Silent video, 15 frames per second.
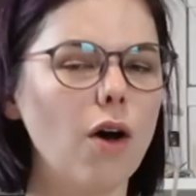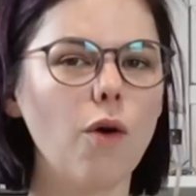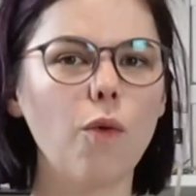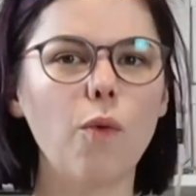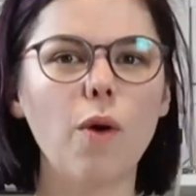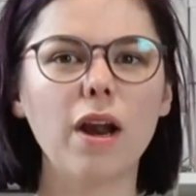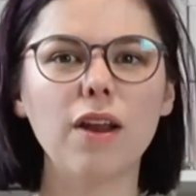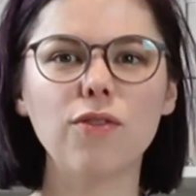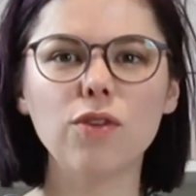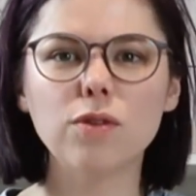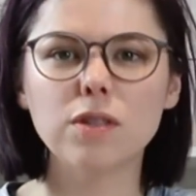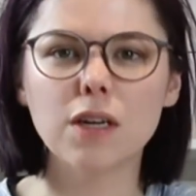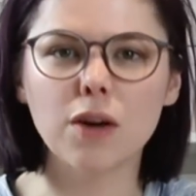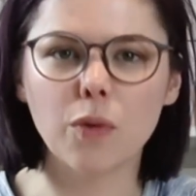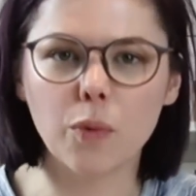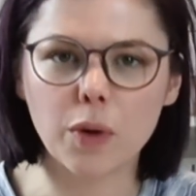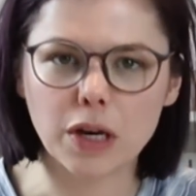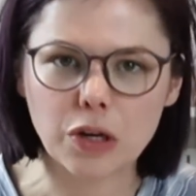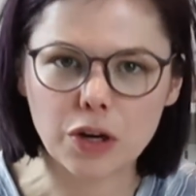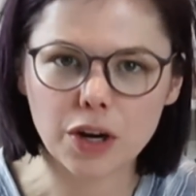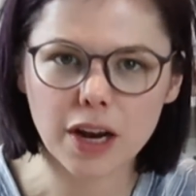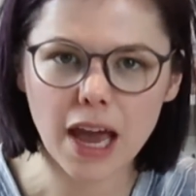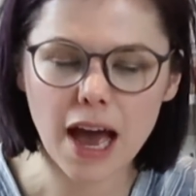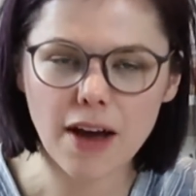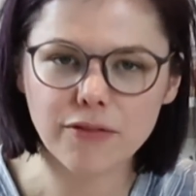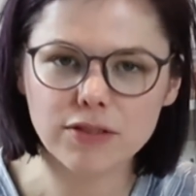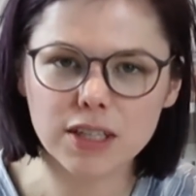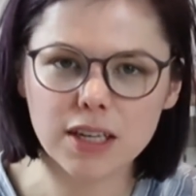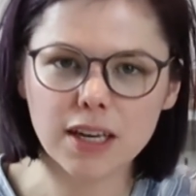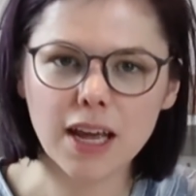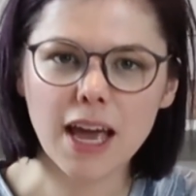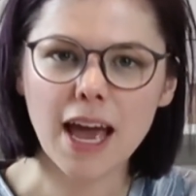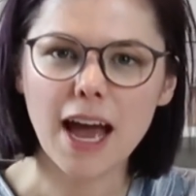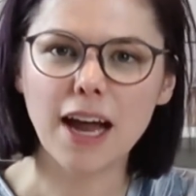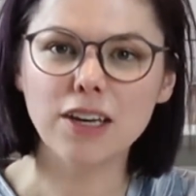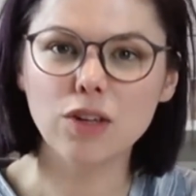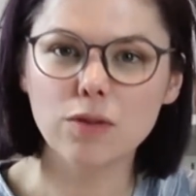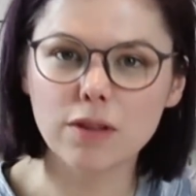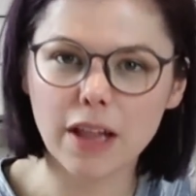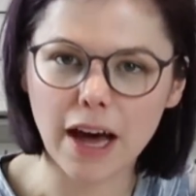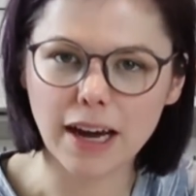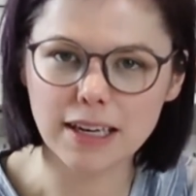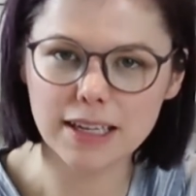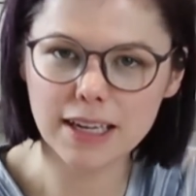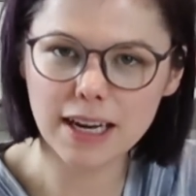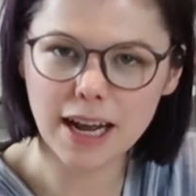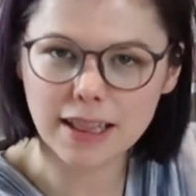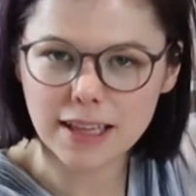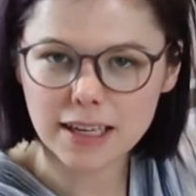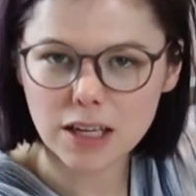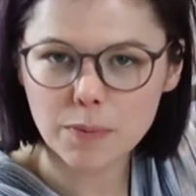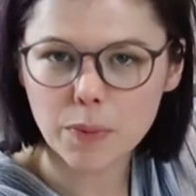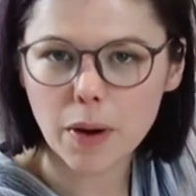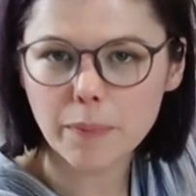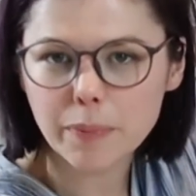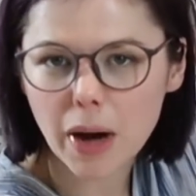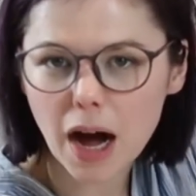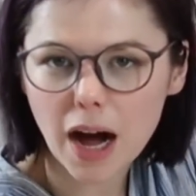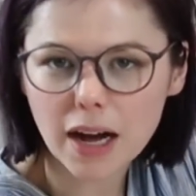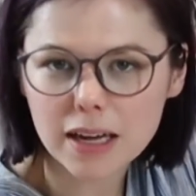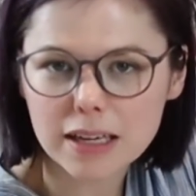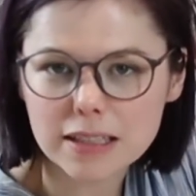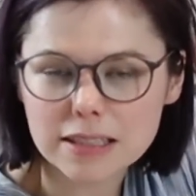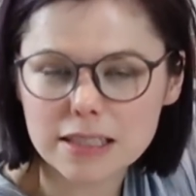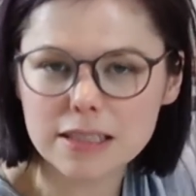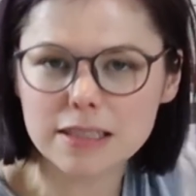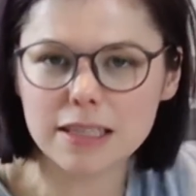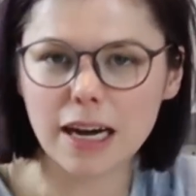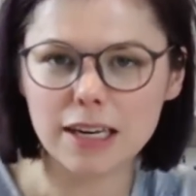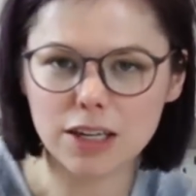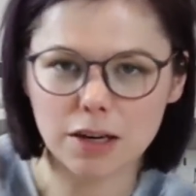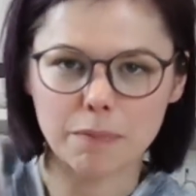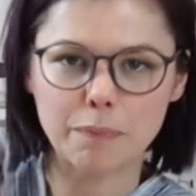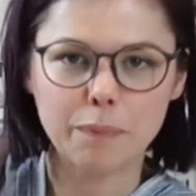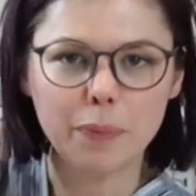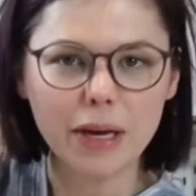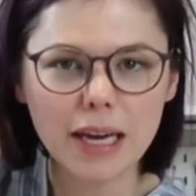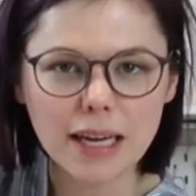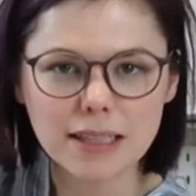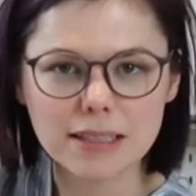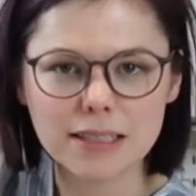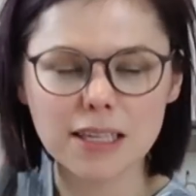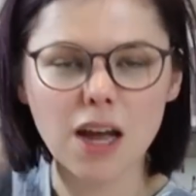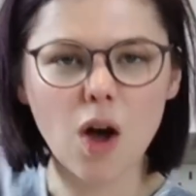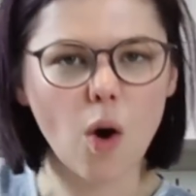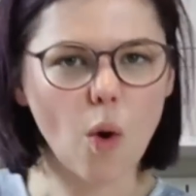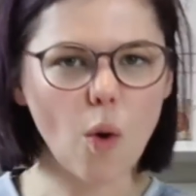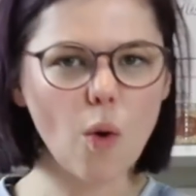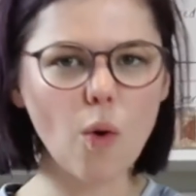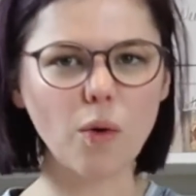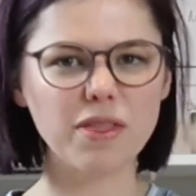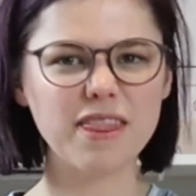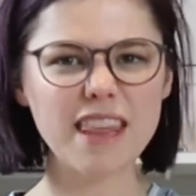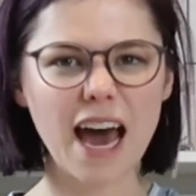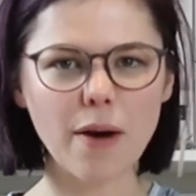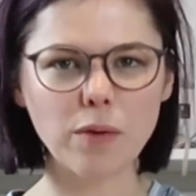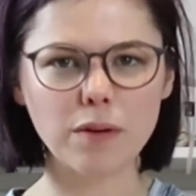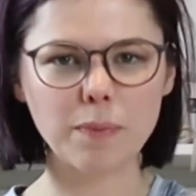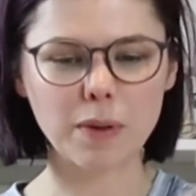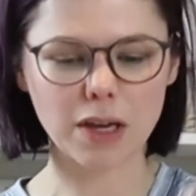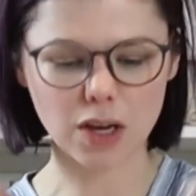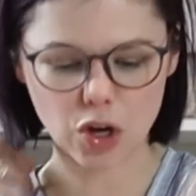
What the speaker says: What if you did a winter caftan and you lined it and then you put pockets inside your bits? Oh, that would be